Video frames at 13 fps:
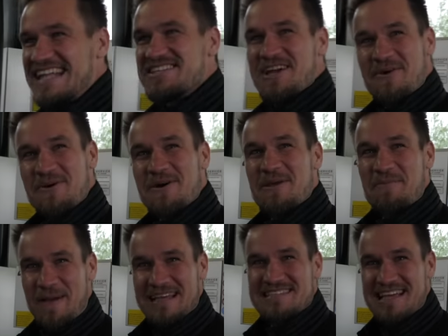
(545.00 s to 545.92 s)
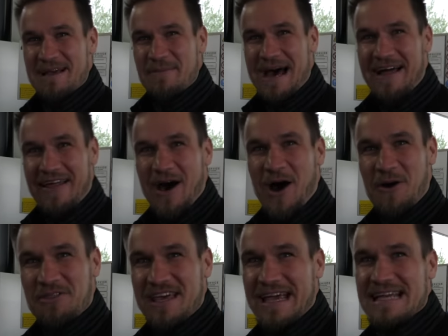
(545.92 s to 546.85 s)
Do you know what the best thing about that
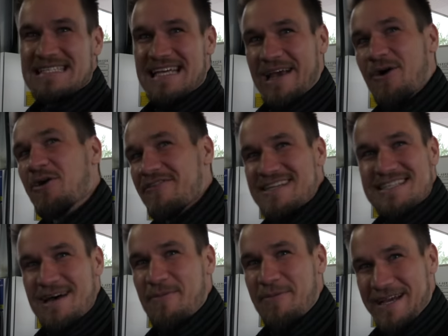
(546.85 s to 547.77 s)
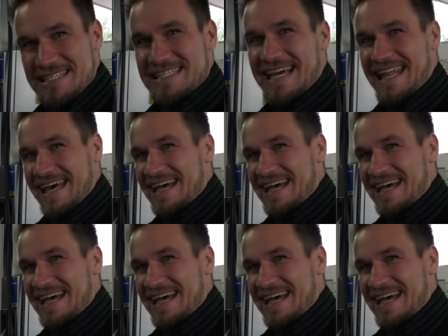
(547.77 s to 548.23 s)
whole thing is? Seeing all of his number plates together.